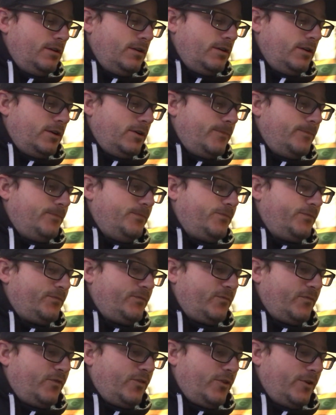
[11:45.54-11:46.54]
uh,
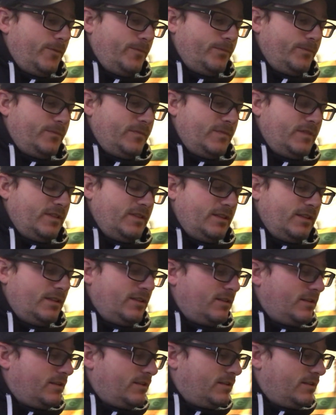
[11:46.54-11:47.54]
from
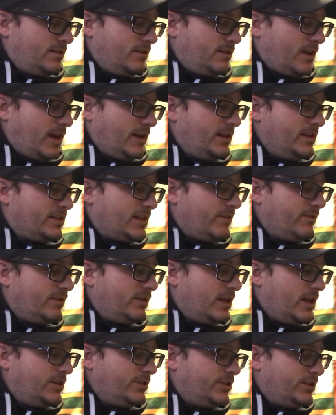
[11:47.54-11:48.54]

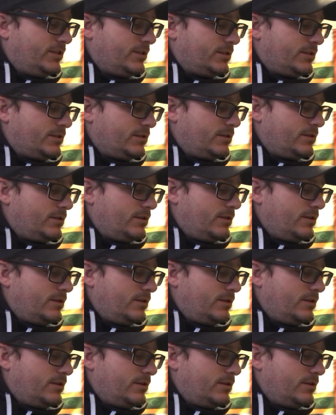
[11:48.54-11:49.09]
97 Legends,